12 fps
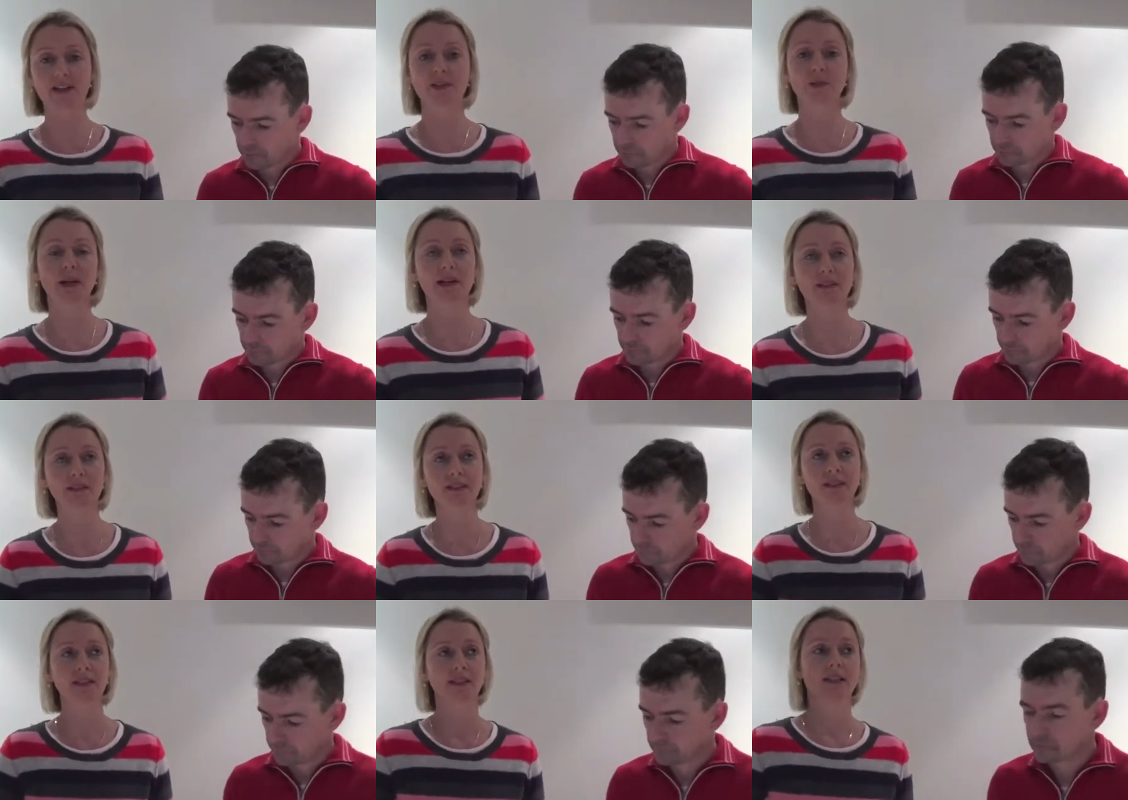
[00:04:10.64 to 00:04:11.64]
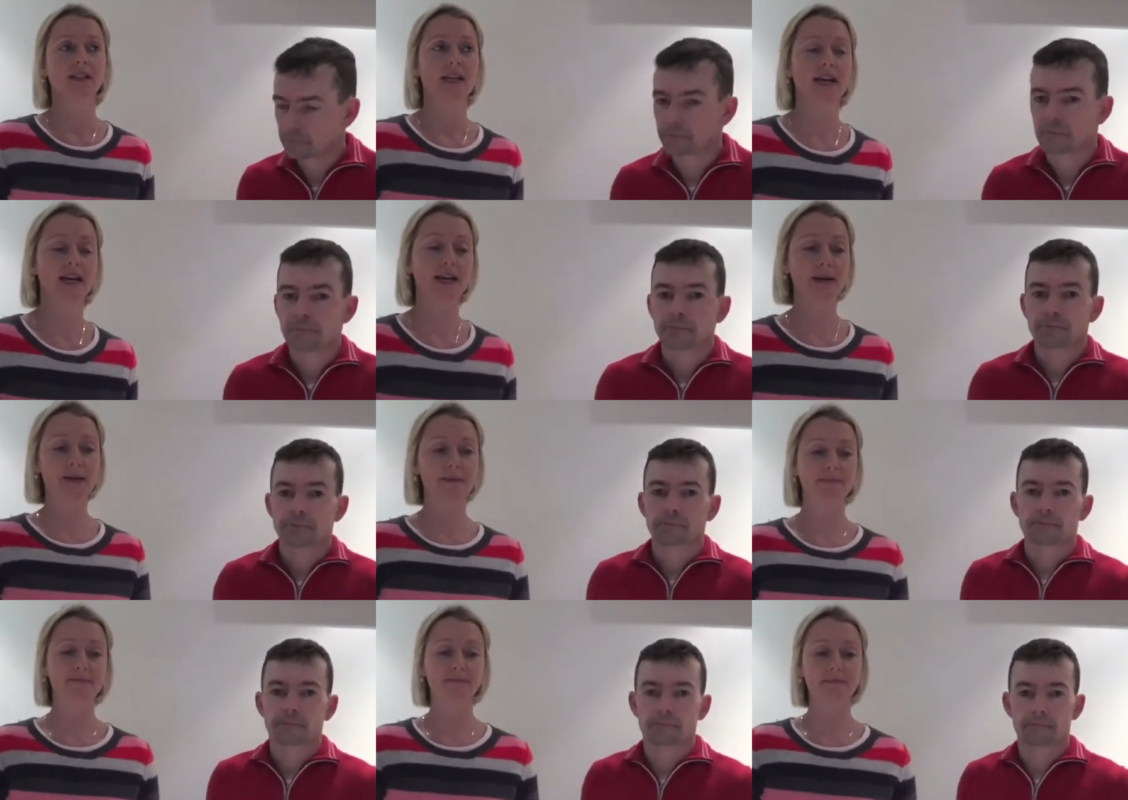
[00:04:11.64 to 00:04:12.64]
Speaker 1: as well.
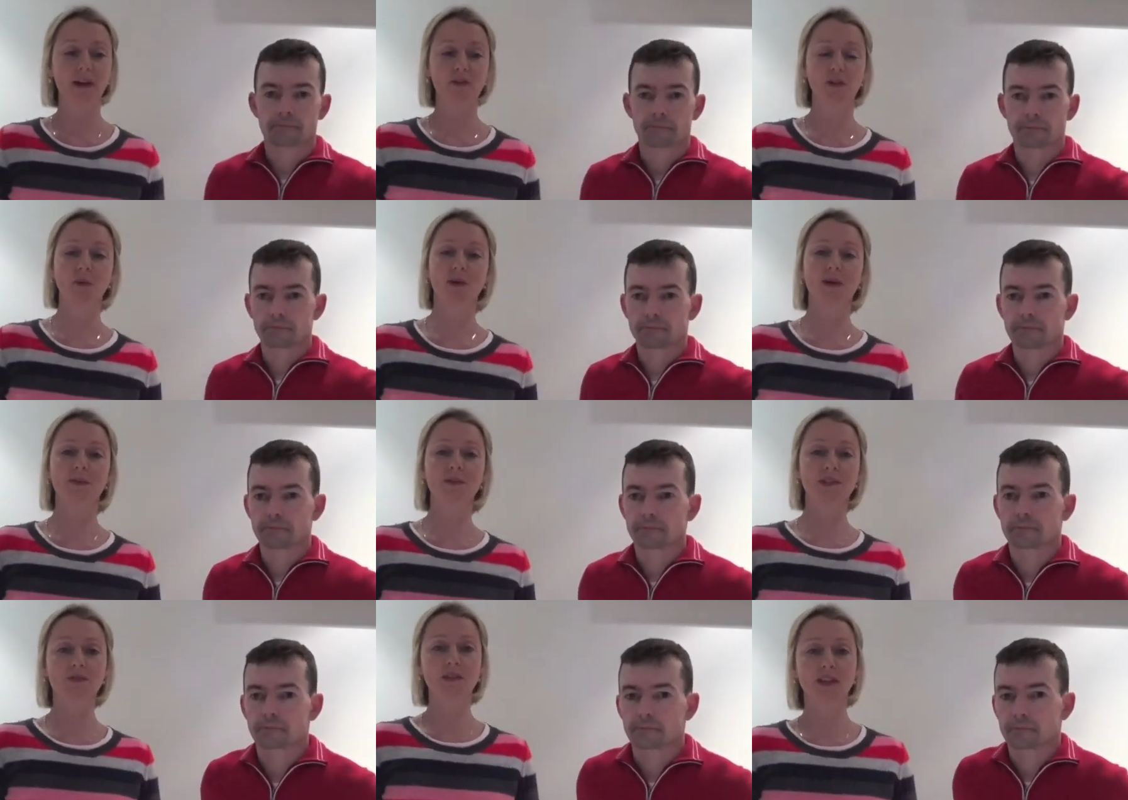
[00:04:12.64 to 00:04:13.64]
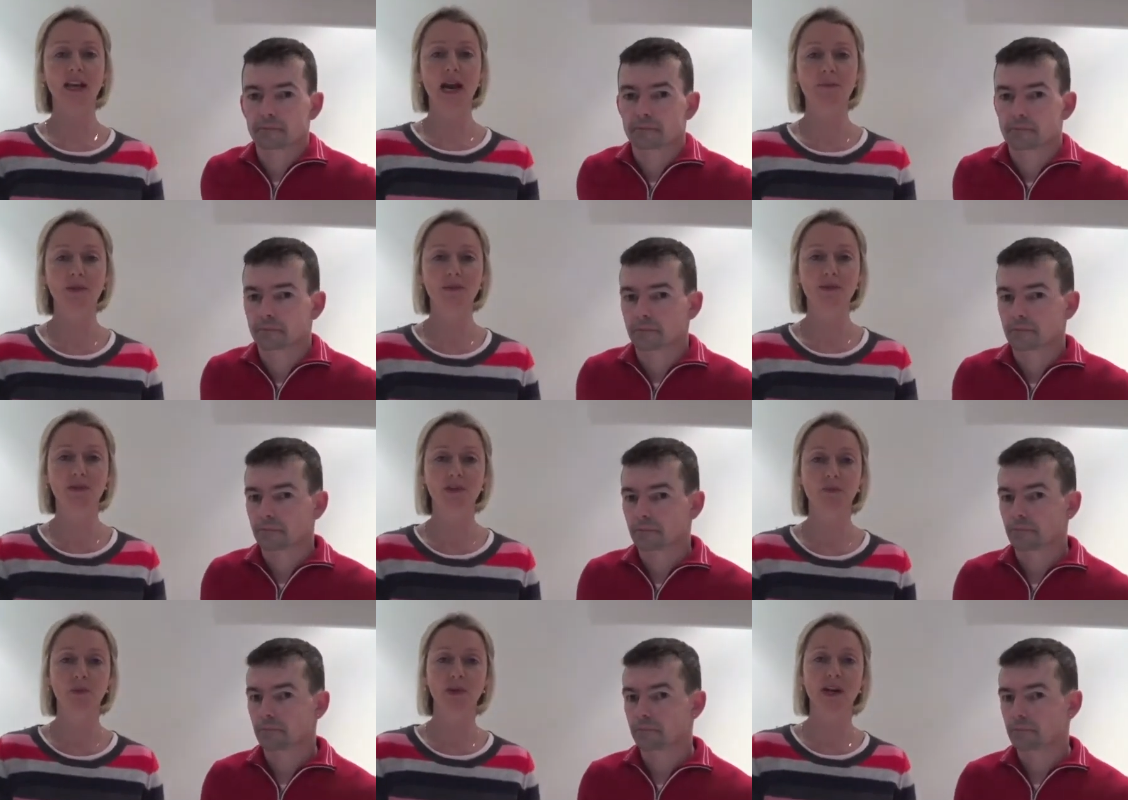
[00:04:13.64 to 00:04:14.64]
Um, Matthew Williams is really happy with this
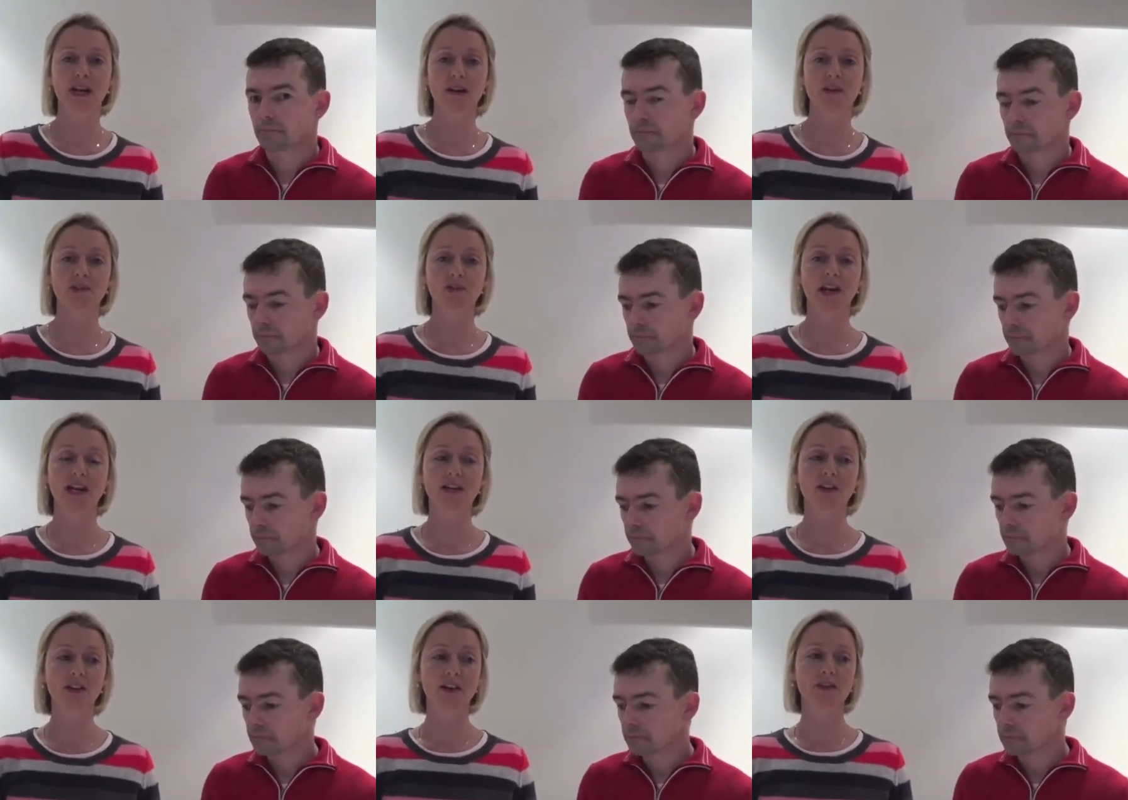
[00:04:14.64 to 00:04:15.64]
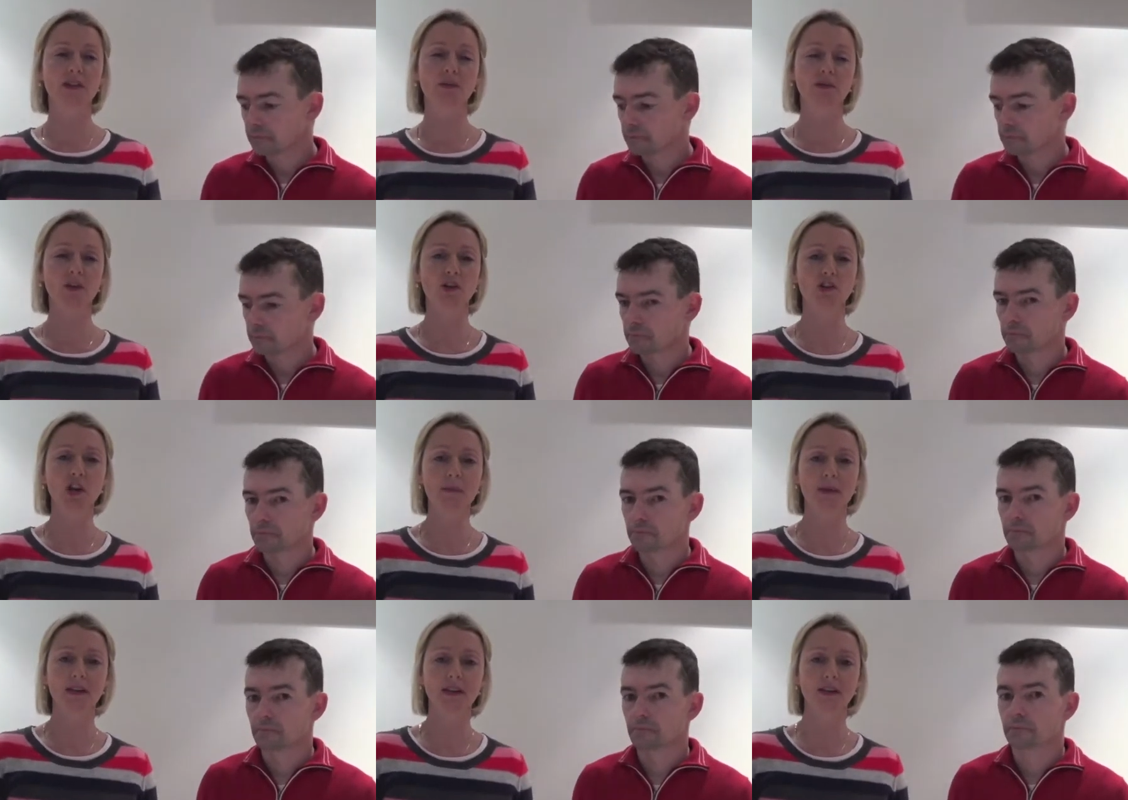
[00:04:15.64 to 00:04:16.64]
boy, how he's trained on. I think we've got Jai
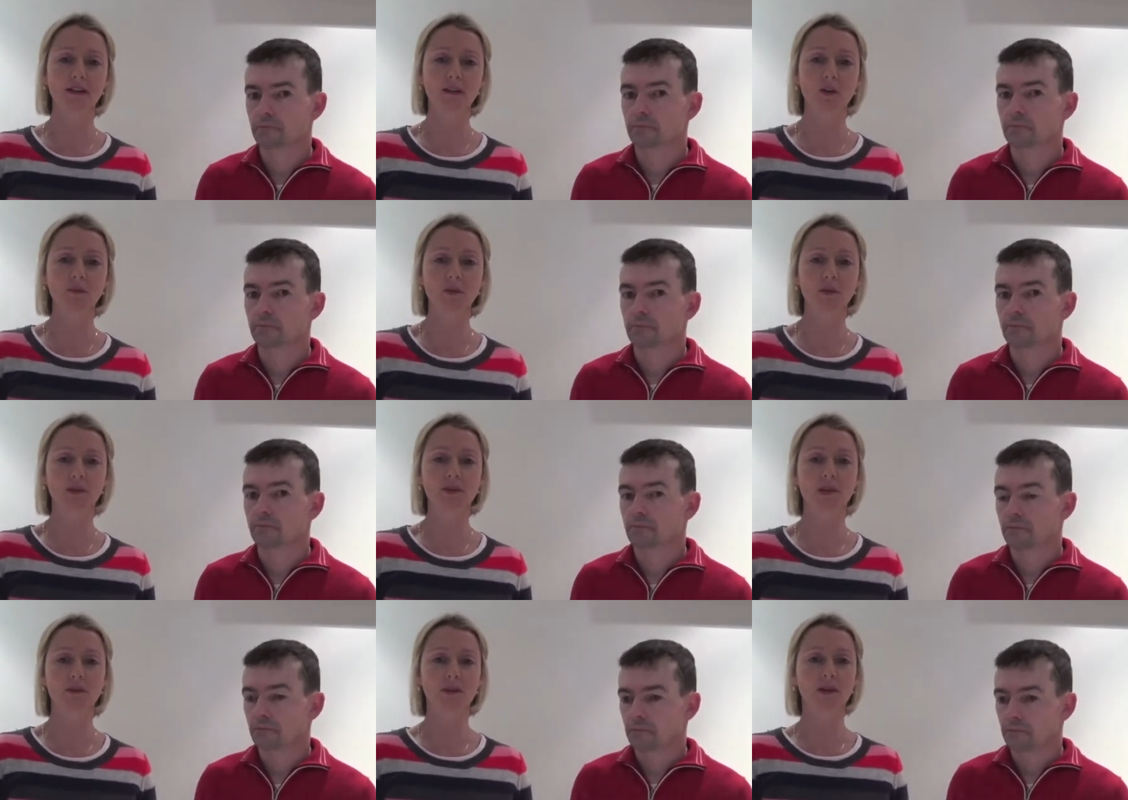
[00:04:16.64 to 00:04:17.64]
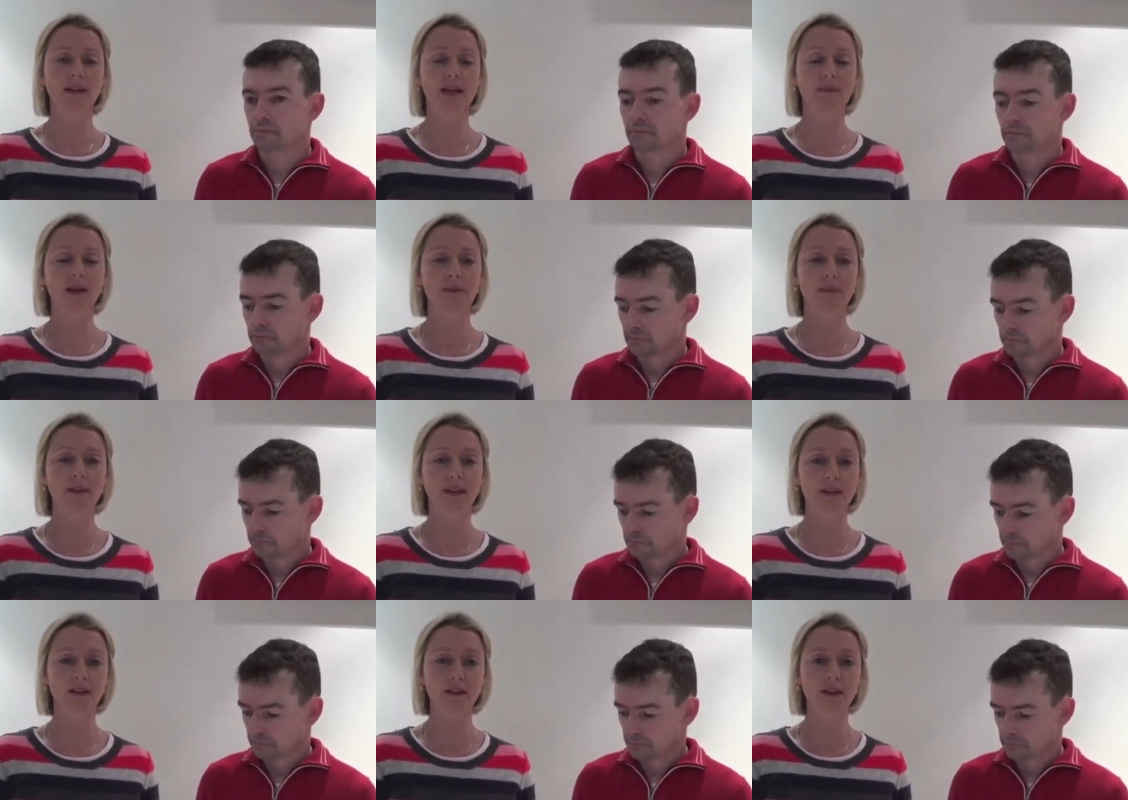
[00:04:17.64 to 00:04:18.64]
McNeil on board, so we'll claim a couple of
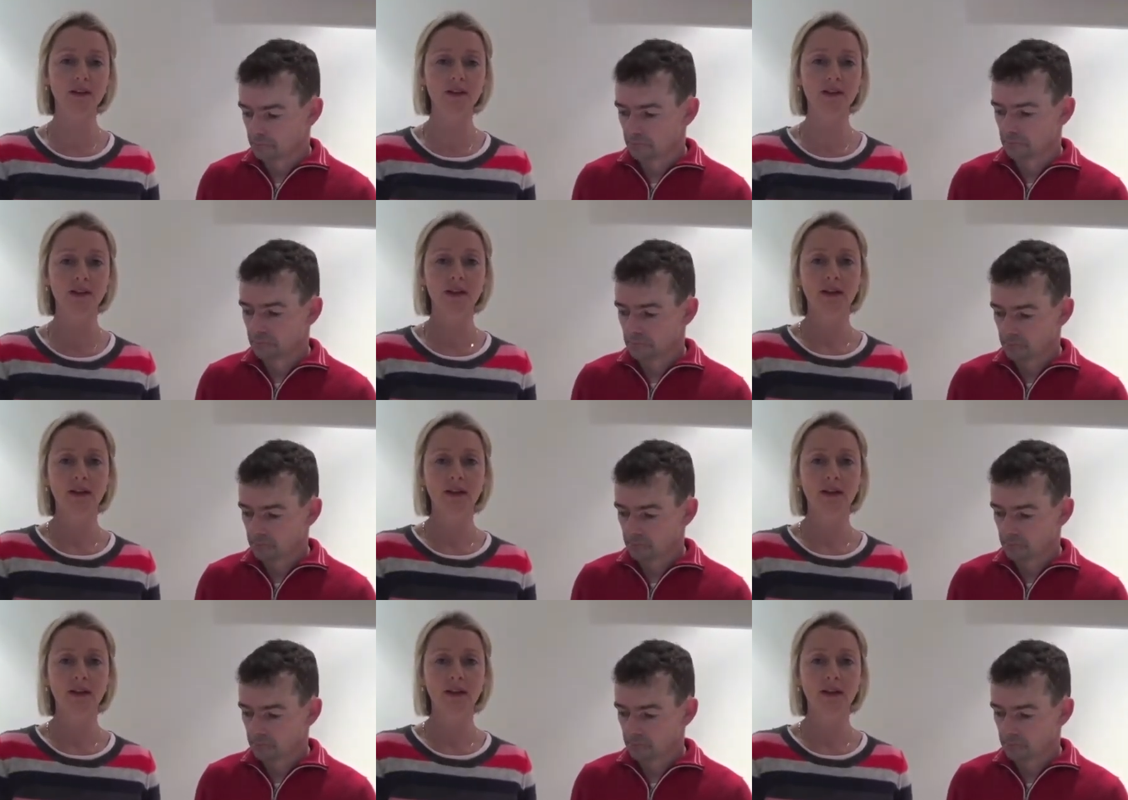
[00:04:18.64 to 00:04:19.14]
kilos.